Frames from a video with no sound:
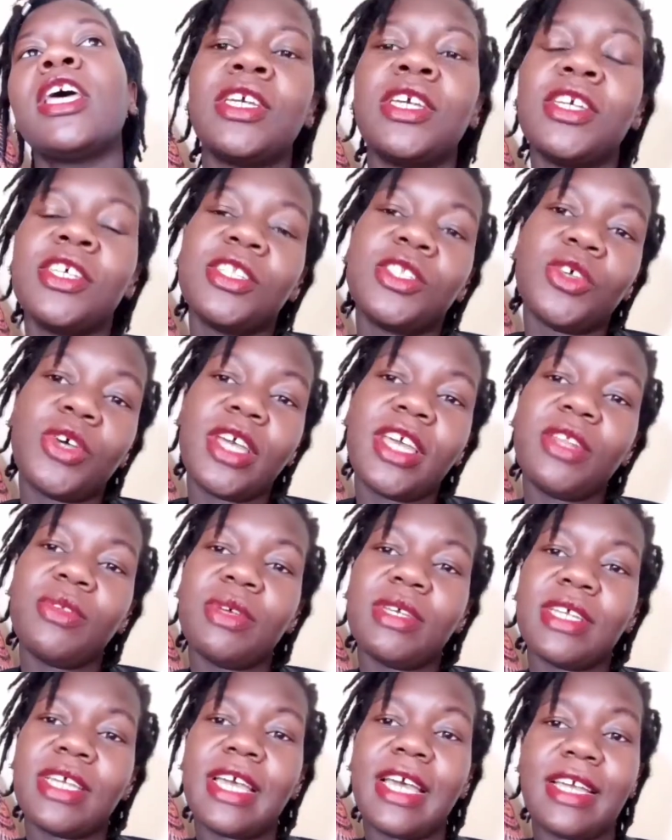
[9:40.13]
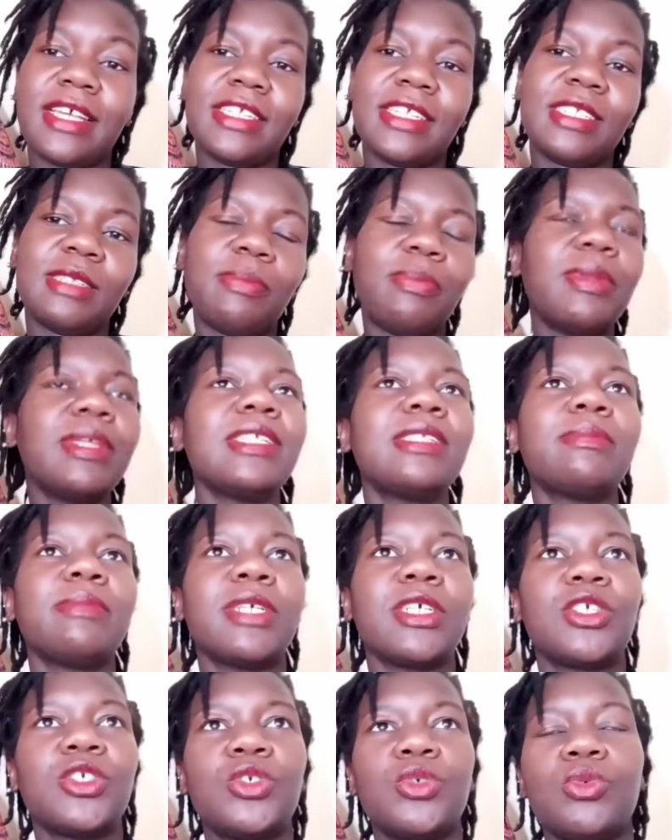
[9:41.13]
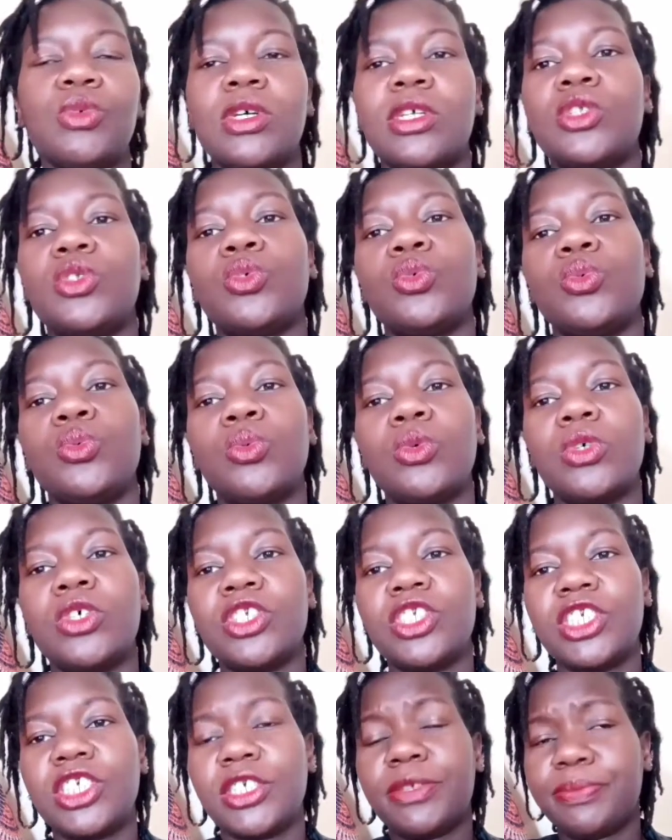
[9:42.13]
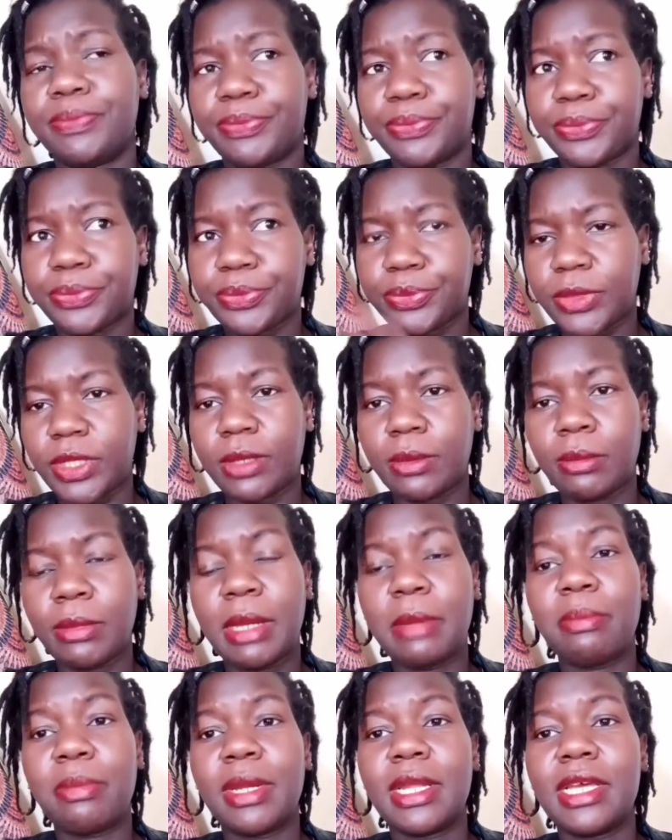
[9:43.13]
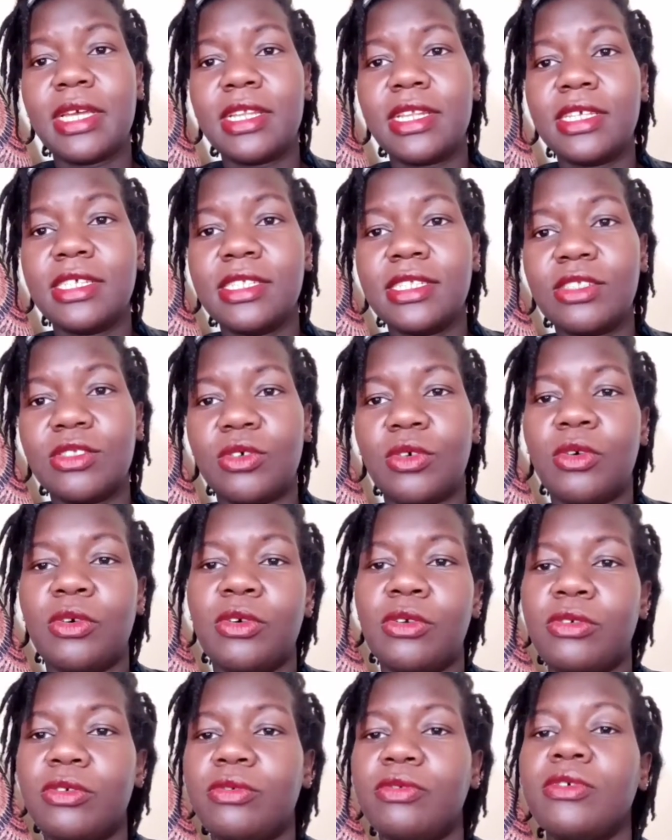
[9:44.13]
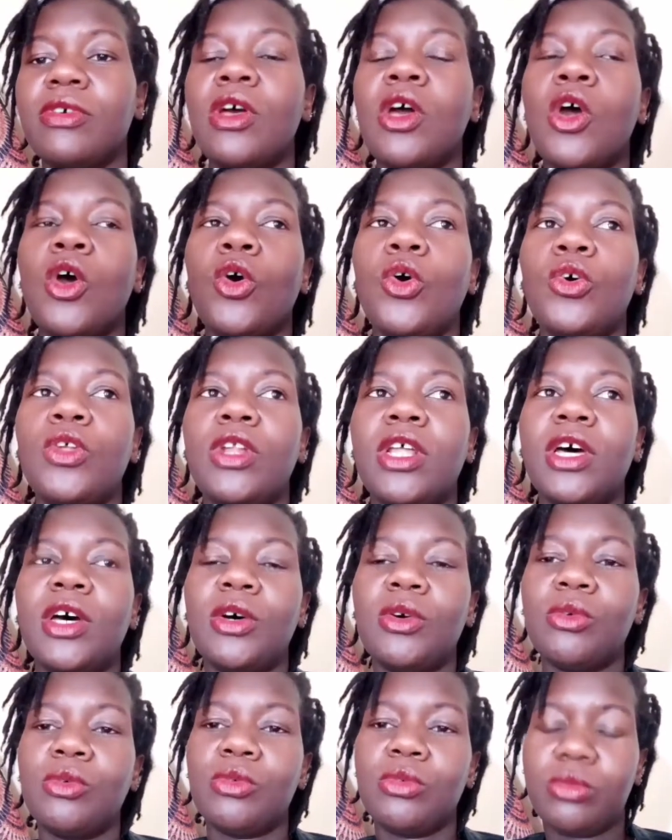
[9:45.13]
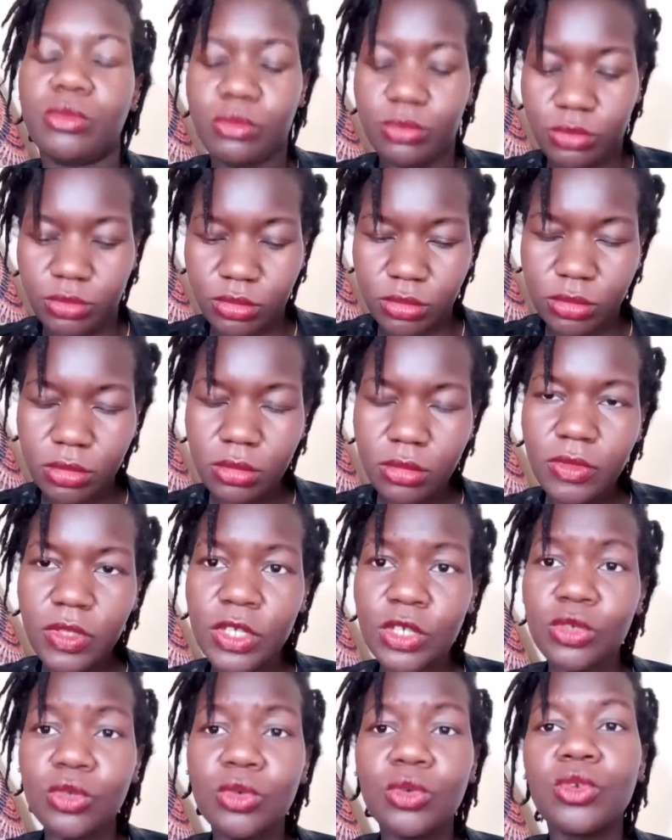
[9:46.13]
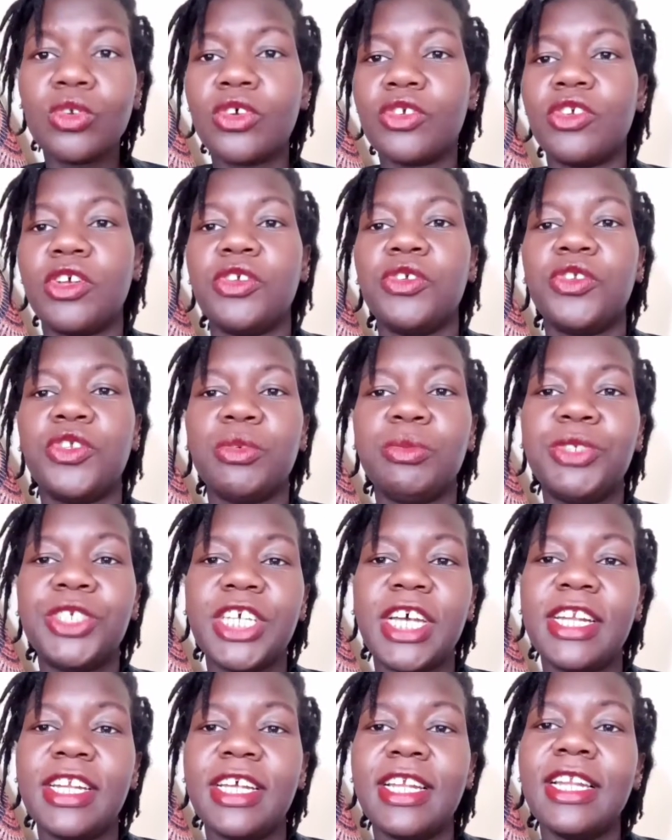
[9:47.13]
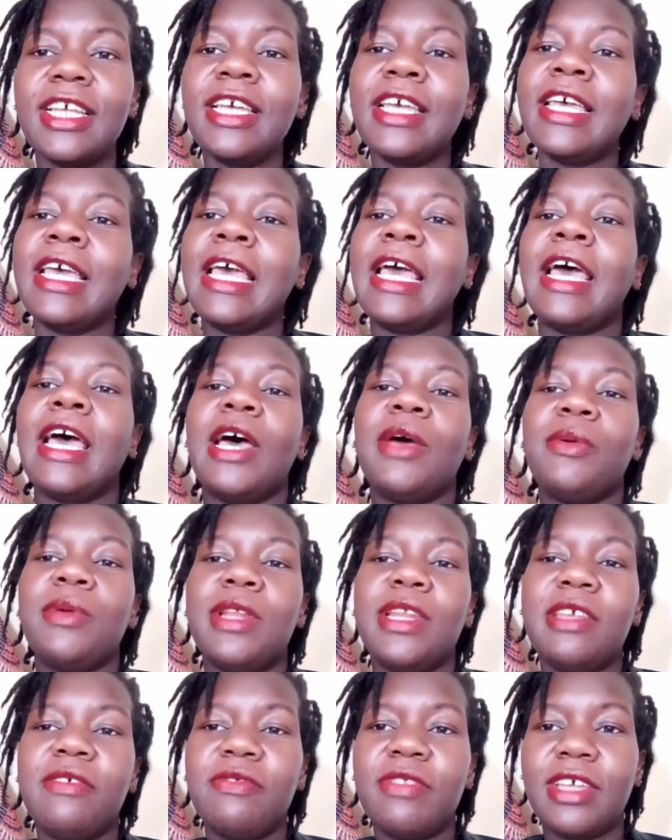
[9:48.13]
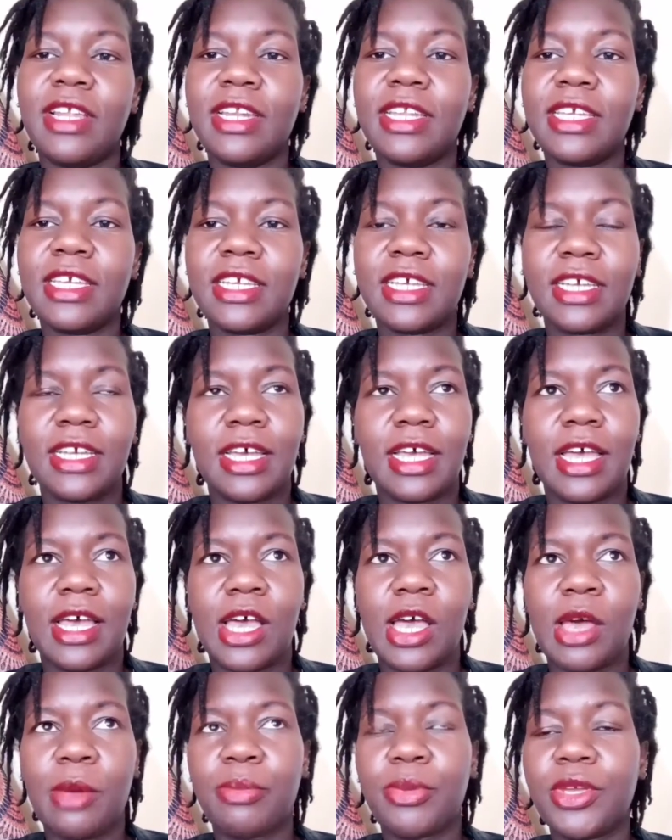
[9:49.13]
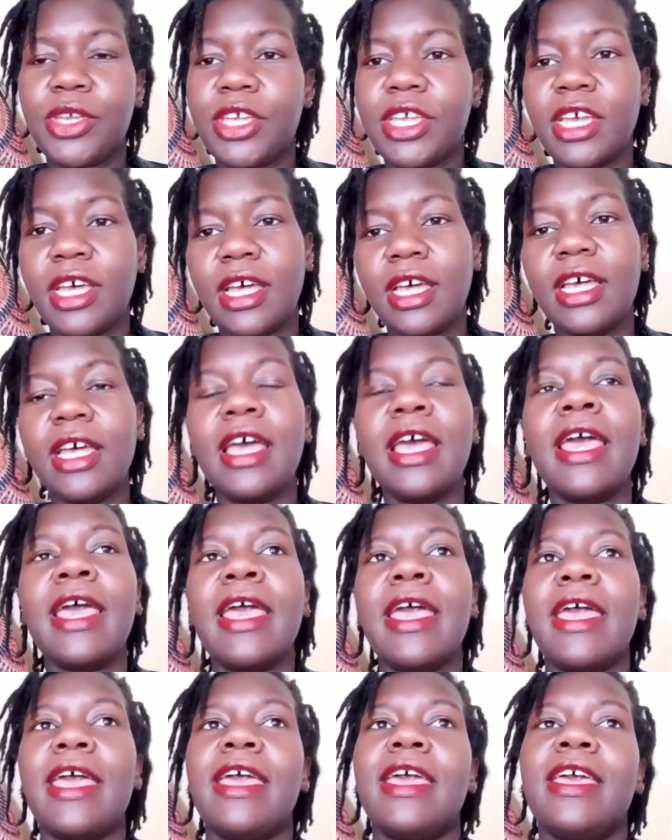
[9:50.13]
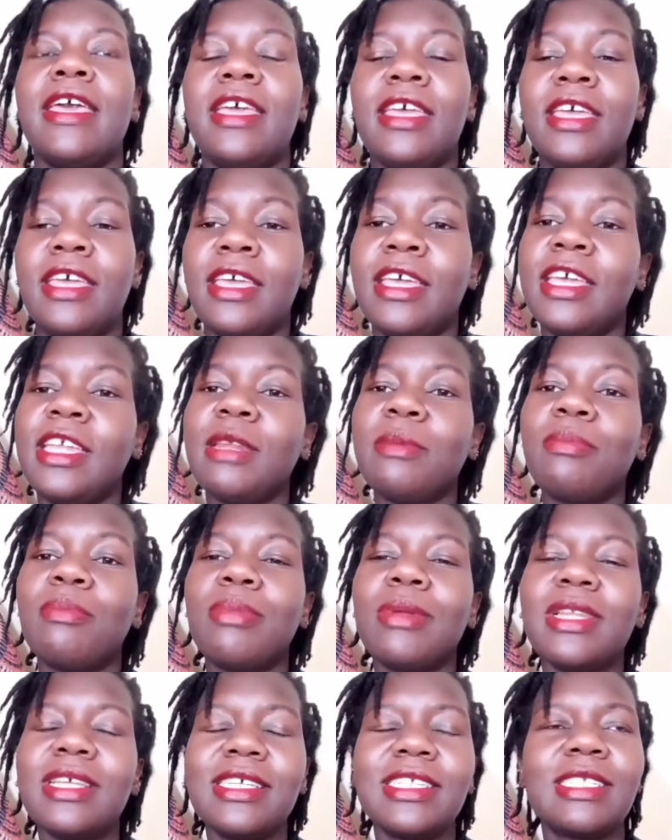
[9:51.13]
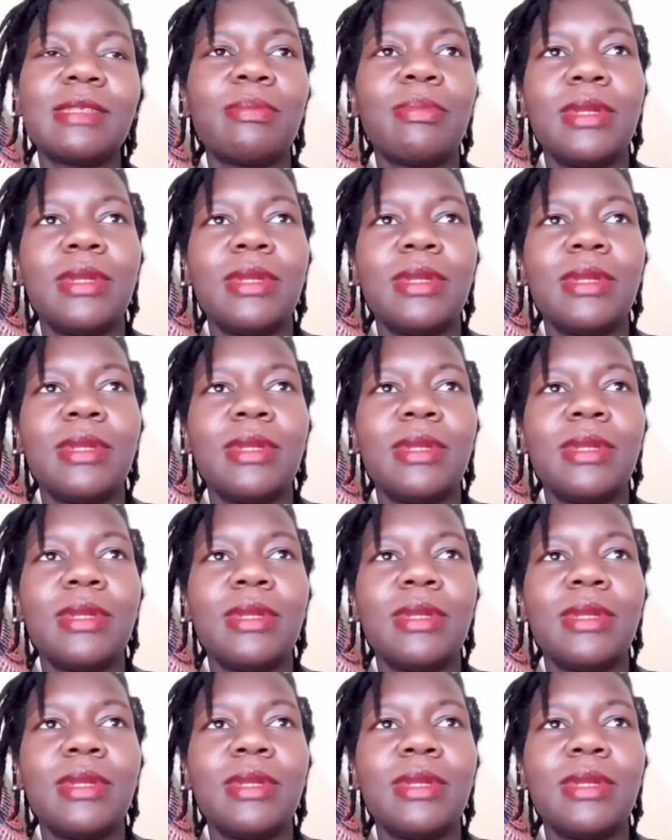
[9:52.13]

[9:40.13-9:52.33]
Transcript: So anyway guys, please make sure to watch my playlist on how to grow your YouTube channel. I will leave the link up here, and please